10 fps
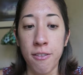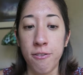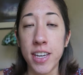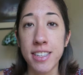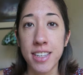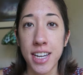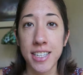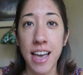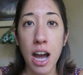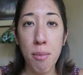
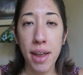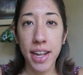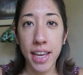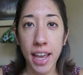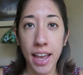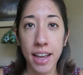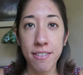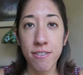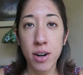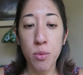Visas, how many
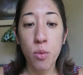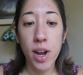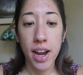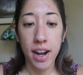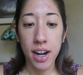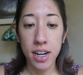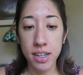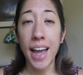and from where?